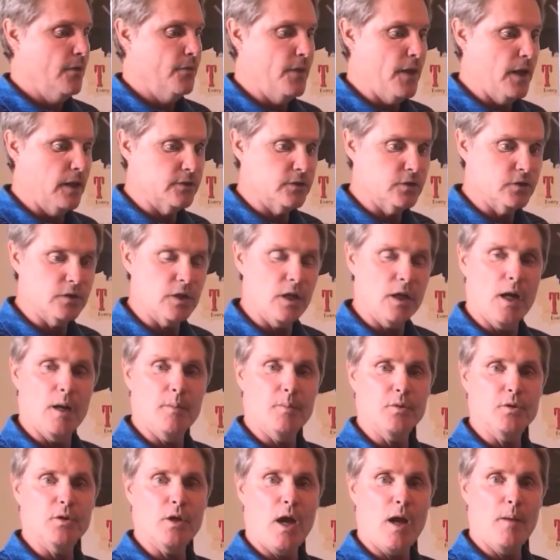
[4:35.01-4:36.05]
that set
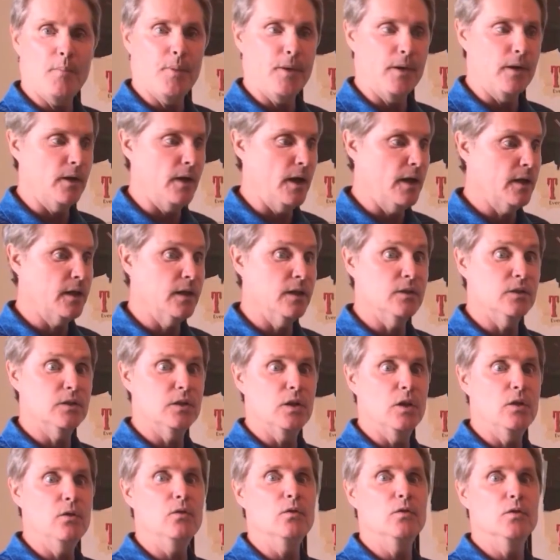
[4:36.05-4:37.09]
up shop here and
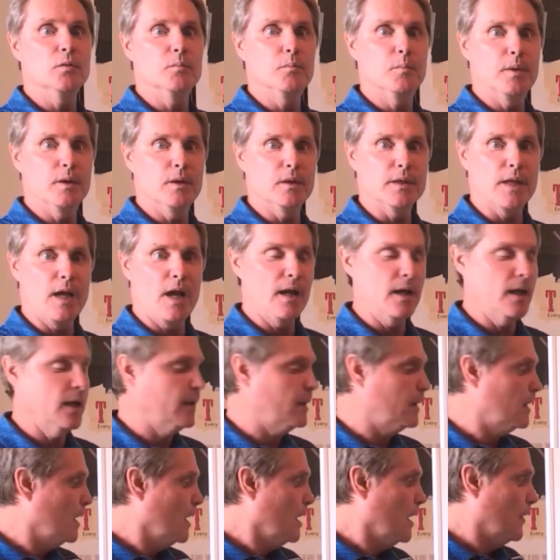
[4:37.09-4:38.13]
continue to build out.
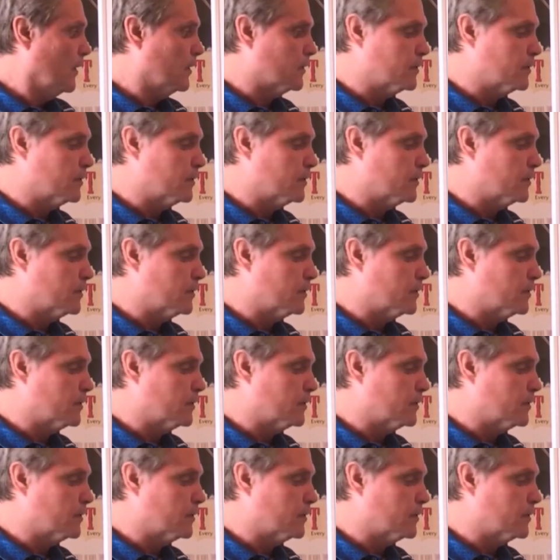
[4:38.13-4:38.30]
And